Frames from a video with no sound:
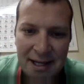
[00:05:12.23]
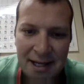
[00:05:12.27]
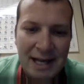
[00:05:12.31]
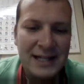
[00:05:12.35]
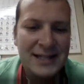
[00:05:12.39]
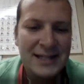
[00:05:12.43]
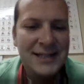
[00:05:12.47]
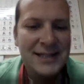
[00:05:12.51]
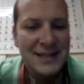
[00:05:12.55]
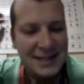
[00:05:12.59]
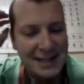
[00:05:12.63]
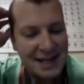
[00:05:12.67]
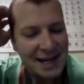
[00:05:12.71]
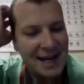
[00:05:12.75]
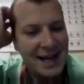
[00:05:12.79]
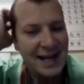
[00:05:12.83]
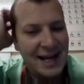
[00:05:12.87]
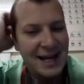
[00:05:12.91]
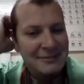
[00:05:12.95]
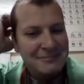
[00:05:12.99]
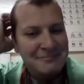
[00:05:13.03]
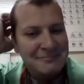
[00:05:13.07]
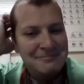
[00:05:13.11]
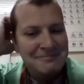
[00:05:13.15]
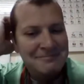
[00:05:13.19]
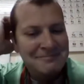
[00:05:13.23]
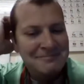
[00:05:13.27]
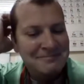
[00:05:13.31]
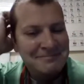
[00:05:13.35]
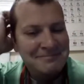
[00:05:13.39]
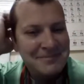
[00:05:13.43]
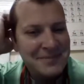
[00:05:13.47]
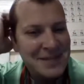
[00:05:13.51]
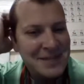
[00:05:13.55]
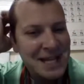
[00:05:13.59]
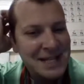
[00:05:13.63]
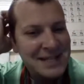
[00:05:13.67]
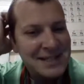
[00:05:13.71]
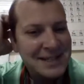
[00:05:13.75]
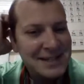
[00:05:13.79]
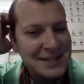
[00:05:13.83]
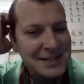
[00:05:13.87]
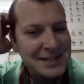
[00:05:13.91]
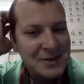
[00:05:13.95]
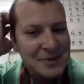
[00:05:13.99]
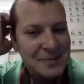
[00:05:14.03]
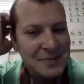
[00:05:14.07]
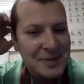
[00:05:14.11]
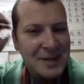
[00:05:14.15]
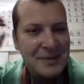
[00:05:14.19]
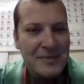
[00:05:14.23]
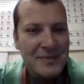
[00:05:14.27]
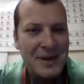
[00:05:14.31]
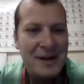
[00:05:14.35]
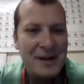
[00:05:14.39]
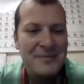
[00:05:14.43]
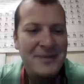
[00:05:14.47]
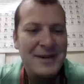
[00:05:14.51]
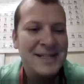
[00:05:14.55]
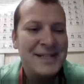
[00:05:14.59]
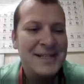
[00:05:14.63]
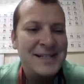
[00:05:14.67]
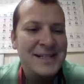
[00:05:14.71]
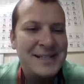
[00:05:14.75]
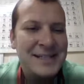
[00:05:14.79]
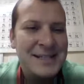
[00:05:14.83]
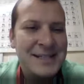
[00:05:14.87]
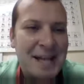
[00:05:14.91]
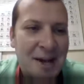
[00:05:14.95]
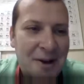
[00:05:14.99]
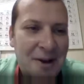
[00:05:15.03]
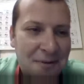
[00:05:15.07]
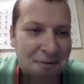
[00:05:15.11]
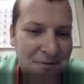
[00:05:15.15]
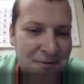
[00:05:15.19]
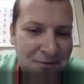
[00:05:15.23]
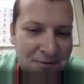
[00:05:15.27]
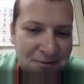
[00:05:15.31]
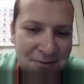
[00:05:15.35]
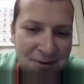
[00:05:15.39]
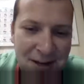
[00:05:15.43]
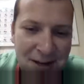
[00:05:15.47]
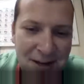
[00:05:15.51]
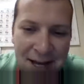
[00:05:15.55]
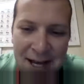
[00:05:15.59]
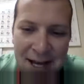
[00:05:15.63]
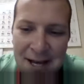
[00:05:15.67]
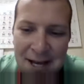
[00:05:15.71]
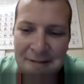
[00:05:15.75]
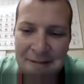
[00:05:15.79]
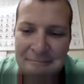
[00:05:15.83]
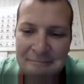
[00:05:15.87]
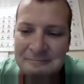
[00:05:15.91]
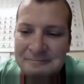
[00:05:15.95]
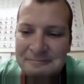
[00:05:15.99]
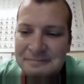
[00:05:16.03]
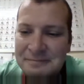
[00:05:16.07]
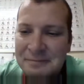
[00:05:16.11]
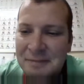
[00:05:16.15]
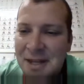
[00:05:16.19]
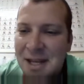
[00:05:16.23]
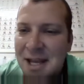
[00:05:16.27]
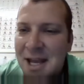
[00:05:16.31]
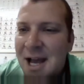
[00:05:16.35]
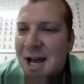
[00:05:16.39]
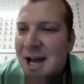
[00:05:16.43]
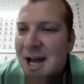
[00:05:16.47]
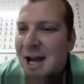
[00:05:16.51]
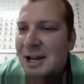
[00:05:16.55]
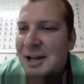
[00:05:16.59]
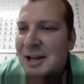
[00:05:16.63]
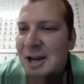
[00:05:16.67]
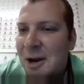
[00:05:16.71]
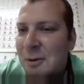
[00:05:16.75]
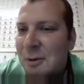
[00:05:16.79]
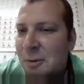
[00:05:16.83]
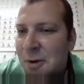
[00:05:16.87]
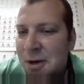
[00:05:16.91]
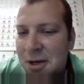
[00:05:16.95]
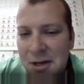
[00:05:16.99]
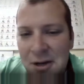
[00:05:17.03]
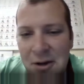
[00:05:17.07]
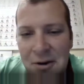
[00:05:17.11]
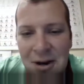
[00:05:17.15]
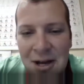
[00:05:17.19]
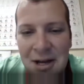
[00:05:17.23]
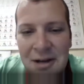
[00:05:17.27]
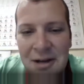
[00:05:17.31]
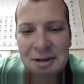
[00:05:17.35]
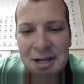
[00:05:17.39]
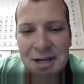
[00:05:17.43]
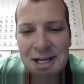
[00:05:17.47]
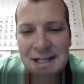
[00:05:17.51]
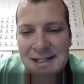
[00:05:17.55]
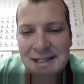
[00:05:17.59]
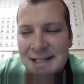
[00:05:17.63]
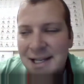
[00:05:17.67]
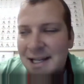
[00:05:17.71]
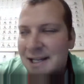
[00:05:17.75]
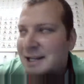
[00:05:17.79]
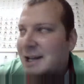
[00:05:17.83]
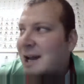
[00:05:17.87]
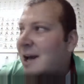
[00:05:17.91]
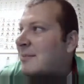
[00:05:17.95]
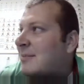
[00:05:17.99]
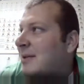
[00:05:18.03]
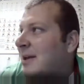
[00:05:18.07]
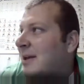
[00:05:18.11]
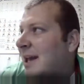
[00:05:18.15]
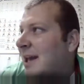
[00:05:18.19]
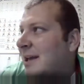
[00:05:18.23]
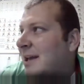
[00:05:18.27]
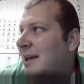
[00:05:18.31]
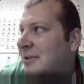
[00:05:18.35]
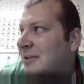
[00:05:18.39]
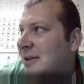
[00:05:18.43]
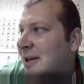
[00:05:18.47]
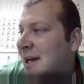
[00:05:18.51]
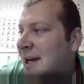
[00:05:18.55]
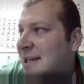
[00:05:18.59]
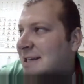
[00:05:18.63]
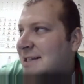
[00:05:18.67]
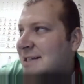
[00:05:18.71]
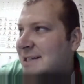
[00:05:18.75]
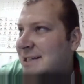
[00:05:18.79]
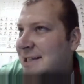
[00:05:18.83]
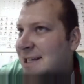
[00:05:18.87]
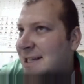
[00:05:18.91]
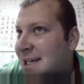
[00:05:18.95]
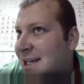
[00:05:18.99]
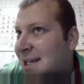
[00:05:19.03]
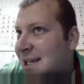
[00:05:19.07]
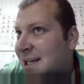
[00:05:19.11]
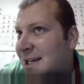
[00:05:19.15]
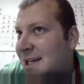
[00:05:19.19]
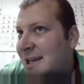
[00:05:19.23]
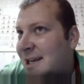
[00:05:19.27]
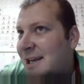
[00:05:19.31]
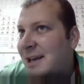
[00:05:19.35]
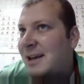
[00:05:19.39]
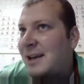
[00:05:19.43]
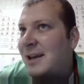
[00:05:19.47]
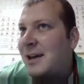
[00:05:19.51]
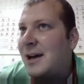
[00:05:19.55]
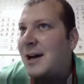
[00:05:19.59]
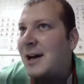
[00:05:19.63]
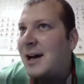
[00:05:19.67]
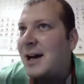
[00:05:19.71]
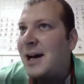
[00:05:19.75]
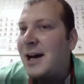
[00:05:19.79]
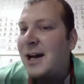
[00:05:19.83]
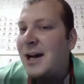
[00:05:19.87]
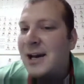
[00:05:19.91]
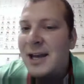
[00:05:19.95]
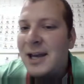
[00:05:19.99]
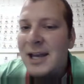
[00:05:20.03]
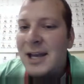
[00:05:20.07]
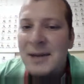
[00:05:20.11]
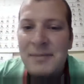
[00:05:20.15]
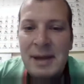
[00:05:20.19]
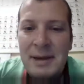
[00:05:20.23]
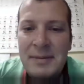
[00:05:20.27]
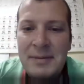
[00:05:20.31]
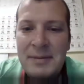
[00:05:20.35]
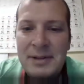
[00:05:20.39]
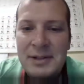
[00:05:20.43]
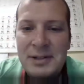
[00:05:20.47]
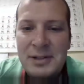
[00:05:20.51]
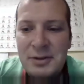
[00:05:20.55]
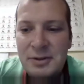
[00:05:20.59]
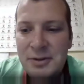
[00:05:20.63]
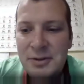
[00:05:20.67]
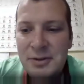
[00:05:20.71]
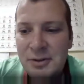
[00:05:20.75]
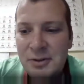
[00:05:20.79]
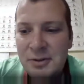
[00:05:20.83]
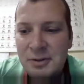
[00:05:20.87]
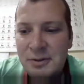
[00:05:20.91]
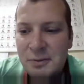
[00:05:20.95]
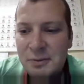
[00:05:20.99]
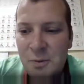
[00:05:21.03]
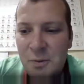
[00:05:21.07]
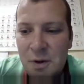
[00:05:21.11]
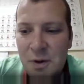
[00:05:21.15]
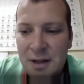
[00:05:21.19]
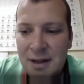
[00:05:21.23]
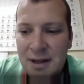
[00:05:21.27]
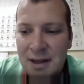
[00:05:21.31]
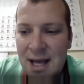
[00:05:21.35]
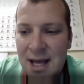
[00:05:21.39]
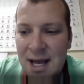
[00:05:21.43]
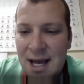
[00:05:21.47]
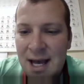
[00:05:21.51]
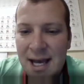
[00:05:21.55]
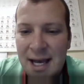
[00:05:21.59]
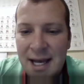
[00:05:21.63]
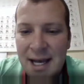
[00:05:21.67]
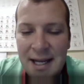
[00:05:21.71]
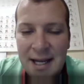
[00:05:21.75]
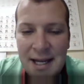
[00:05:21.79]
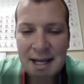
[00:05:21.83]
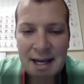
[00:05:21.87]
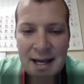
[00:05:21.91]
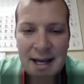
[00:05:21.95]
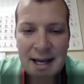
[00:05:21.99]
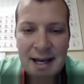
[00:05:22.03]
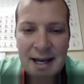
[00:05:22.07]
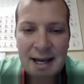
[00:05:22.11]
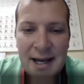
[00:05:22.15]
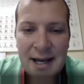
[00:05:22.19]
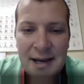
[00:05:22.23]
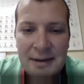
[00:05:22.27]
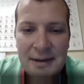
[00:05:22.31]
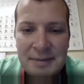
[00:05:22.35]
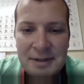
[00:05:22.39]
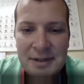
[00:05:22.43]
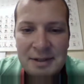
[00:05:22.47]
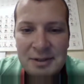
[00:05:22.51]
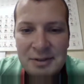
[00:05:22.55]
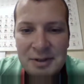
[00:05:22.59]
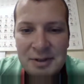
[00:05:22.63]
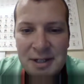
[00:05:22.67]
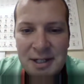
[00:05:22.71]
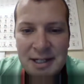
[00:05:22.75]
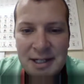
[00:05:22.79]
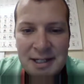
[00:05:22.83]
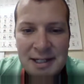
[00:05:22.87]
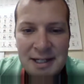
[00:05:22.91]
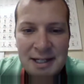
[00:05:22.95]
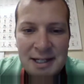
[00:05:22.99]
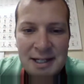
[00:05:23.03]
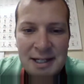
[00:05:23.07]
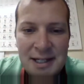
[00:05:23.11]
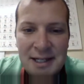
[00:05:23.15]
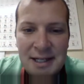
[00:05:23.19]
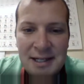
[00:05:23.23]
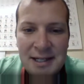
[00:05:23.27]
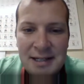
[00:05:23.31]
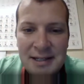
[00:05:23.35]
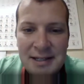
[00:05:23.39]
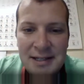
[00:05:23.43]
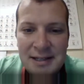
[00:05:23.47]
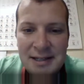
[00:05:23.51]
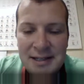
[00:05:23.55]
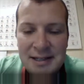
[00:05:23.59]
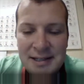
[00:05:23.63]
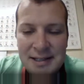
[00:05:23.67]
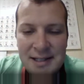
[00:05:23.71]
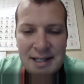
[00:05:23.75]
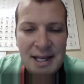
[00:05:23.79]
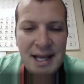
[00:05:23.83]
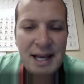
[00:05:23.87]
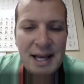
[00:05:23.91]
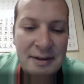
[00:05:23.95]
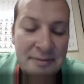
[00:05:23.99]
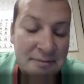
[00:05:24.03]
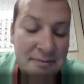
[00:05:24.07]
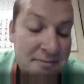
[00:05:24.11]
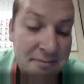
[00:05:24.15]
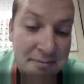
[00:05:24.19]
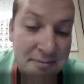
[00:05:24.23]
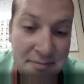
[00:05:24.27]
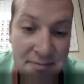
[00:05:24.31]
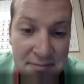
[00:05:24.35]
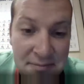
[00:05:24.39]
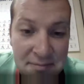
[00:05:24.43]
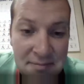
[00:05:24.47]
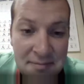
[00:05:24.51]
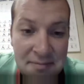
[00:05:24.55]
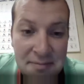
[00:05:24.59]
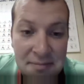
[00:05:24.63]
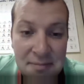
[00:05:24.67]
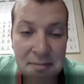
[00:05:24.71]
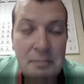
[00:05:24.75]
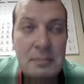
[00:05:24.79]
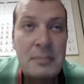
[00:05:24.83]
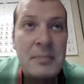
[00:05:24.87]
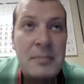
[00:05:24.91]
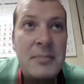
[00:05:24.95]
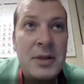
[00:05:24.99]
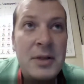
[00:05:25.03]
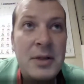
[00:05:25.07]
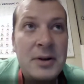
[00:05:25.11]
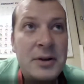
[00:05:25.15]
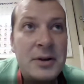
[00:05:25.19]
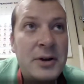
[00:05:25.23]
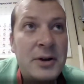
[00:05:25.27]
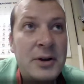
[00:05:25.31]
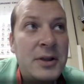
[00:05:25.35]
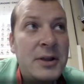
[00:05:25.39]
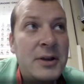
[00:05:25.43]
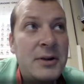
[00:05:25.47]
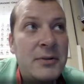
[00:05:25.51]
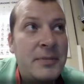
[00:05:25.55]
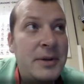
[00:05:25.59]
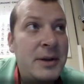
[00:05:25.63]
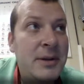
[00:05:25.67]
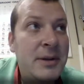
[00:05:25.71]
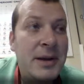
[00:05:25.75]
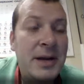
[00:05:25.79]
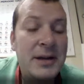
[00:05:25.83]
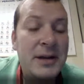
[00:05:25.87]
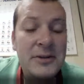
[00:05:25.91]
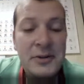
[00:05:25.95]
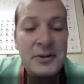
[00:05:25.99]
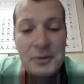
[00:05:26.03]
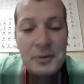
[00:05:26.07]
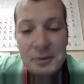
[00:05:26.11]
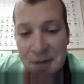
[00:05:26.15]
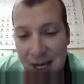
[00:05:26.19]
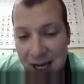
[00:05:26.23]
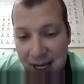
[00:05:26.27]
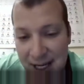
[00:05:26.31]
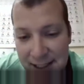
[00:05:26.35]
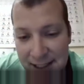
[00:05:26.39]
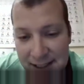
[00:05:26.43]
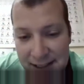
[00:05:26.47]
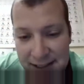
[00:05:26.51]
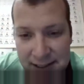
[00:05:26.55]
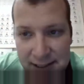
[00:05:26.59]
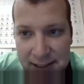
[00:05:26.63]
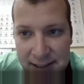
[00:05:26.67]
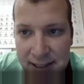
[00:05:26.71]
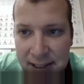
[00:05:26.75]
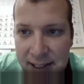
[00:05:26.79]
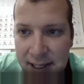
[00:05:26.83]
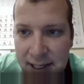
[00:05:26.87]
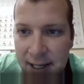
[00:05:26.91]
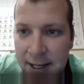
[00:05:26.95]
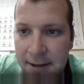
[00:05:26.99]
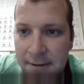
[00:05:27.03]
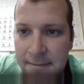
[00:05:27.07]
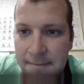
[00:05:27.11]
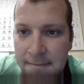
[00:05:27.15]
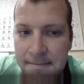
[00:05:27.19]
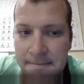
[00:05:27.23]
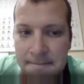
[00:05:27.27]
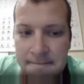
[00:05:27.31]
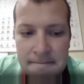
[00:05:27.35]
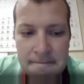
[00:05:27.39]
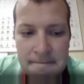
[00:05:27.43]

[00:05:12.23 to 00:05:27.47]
That's uh, that's a little bit about myself. Uh, I, I want to know how you guys did. Comment how you guys did, uh, and maybe two truths, one lie. Uh, I'm intrigued to see how, learn a little bit about you guys. Uh,